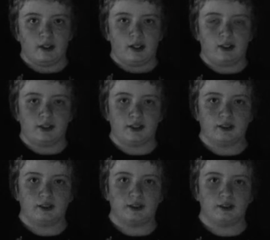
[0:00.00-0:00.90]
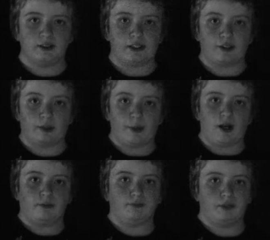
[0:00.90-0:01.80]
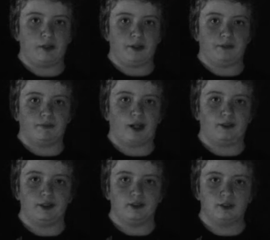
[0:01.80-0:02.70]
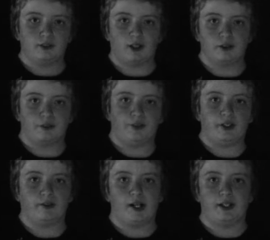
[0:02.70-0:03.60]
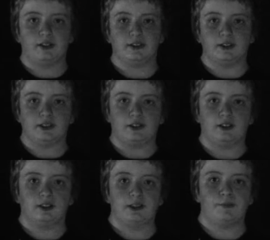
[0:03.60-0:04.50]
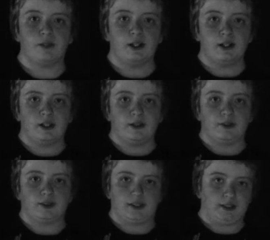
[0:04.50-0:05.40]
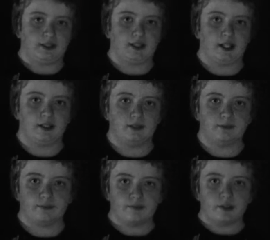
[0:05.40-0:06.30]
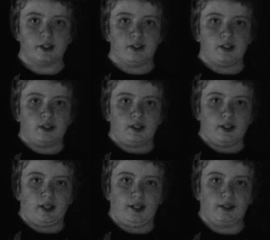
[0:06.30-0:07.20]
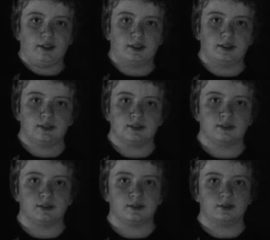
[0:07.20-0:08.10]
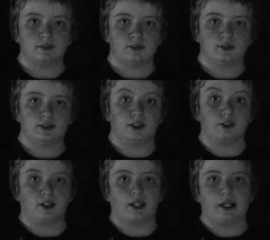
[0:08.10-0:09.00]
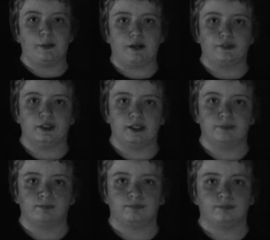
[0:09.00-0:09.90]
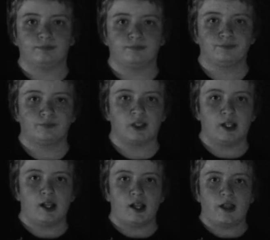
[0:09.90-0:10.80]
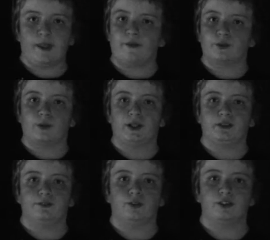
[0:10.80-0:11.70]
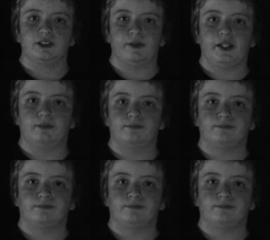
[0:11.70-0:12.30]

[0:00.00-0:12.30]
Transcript: until they were about maybe, I don't know, 100 feet away until they called them because they decided. And the truck came after them. They were running full speed.